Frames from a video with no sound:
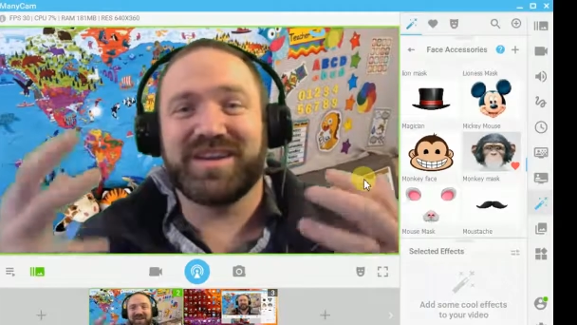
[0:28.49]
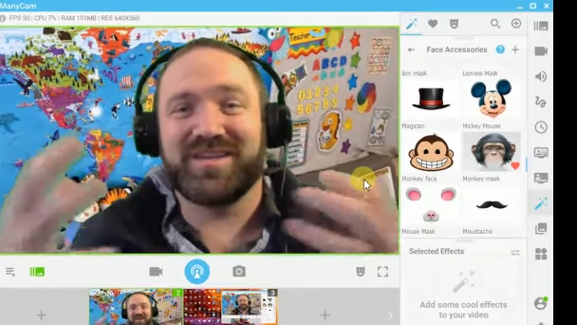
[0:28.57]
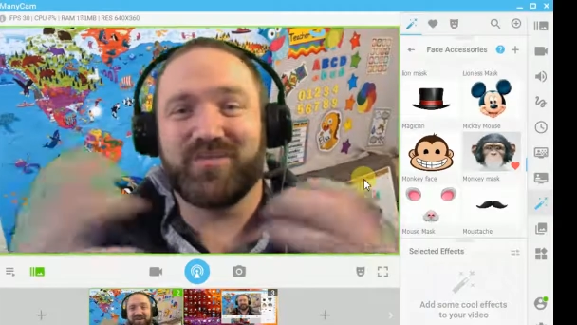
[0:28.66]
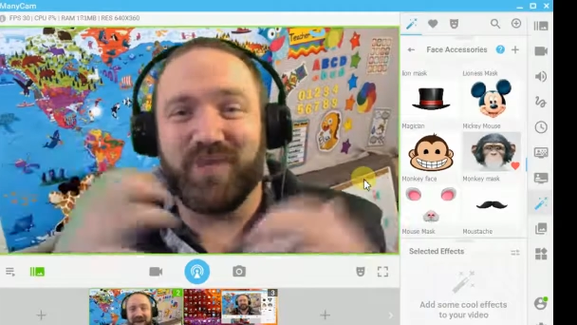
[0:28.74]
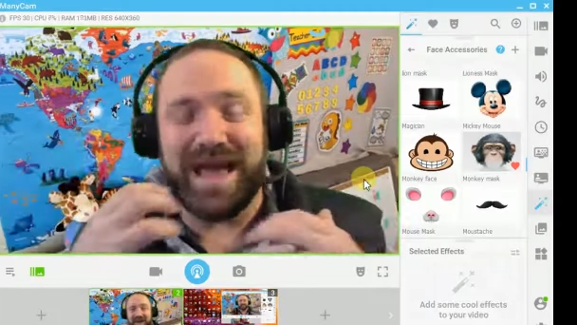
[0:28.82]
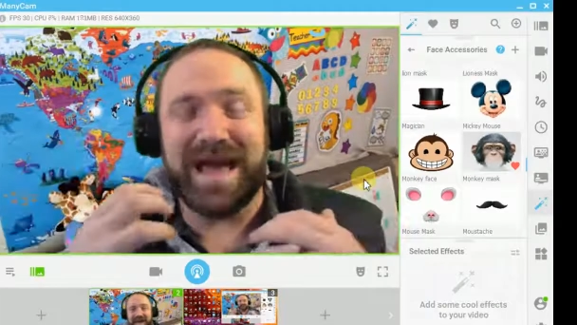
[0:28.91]

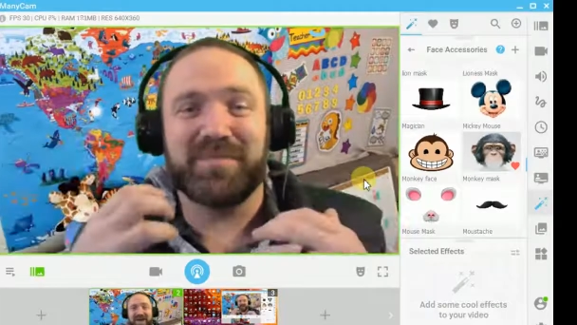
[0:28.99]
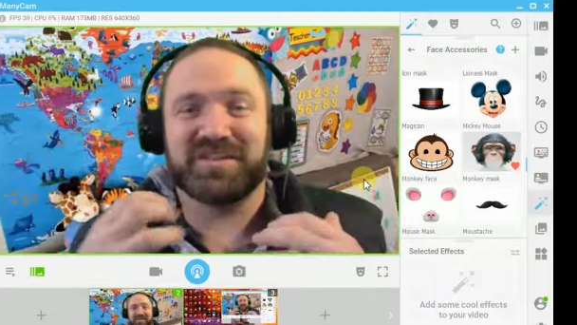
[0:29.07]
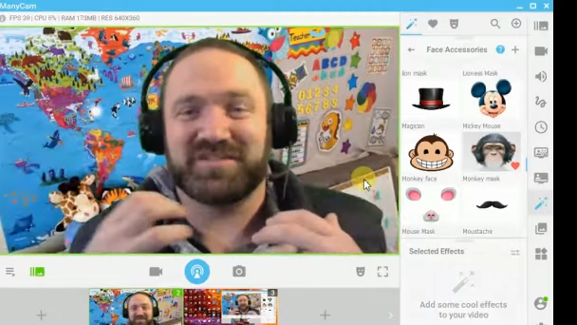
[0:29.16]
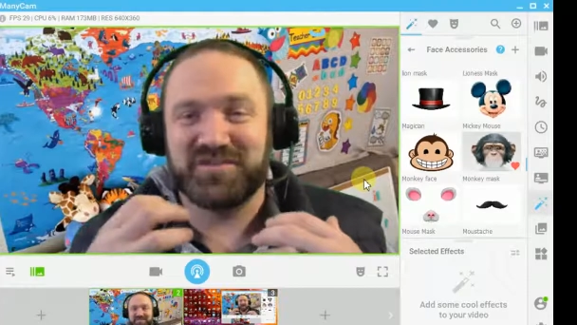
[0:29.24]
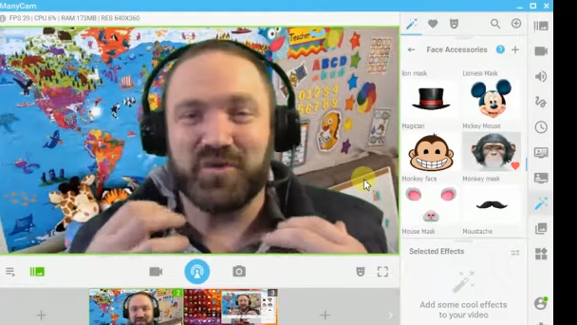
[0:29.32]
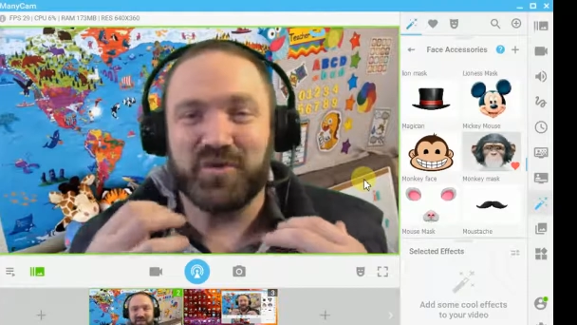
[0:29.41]

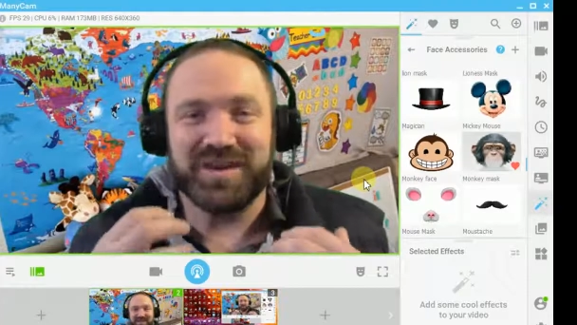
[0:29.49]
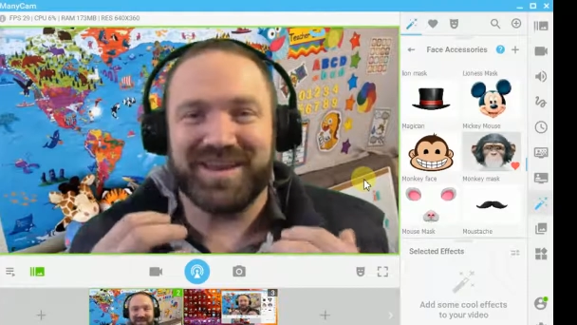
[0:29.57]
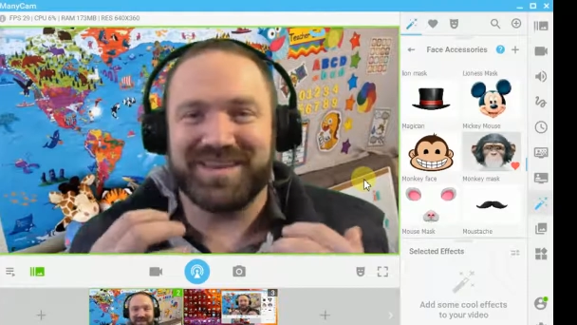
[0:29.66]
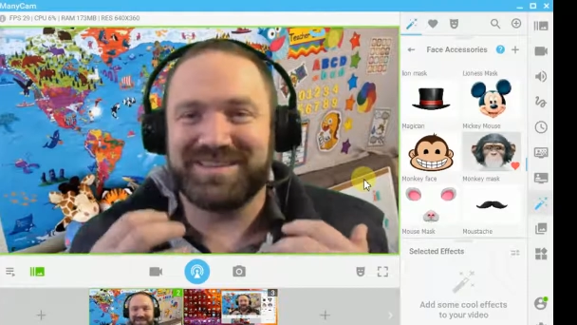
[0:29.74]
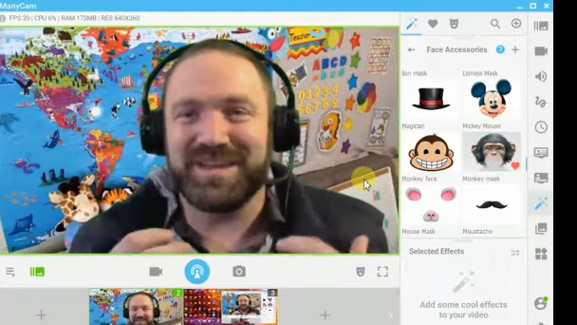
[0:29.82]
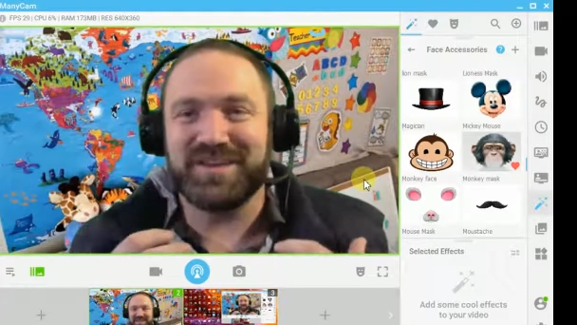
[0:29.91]
grab
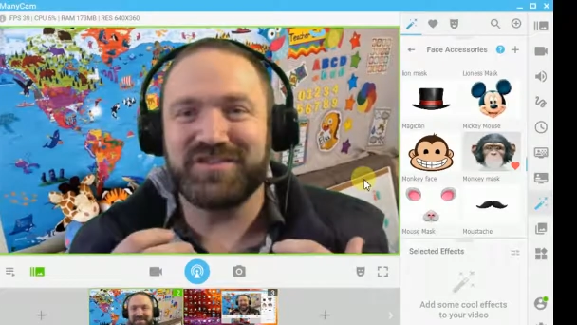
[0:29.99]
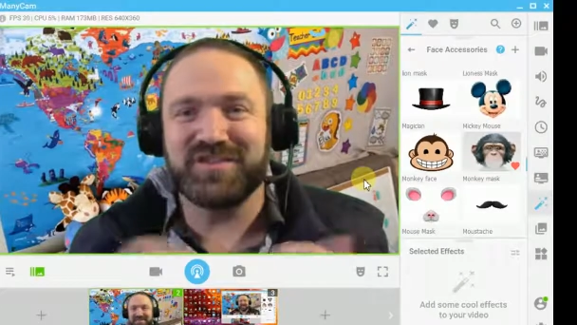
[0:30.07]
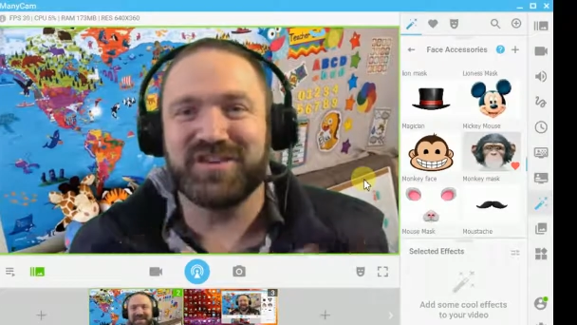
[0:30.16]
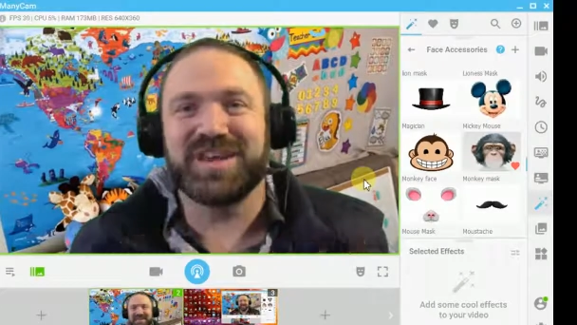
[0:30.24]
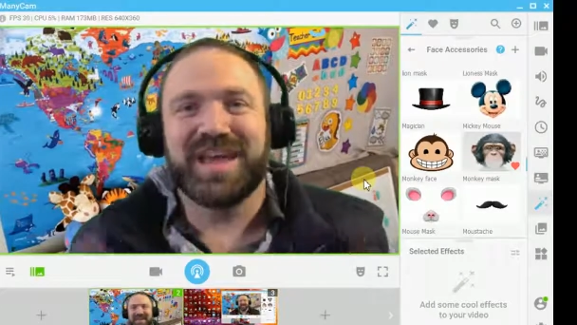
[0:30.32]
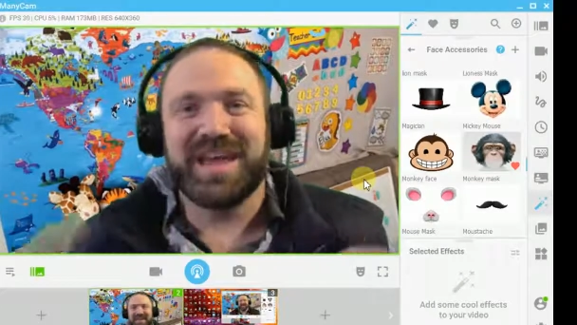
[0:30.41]
student
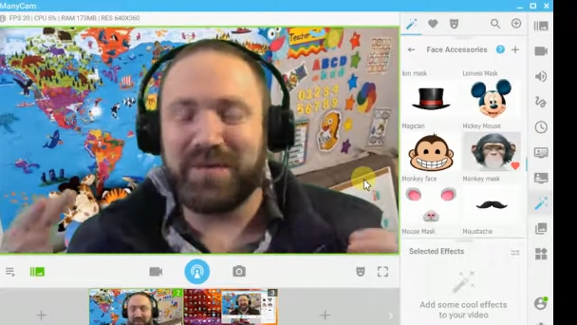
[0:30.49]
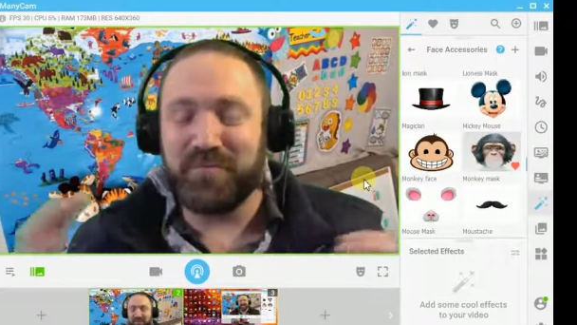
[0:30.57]
attention,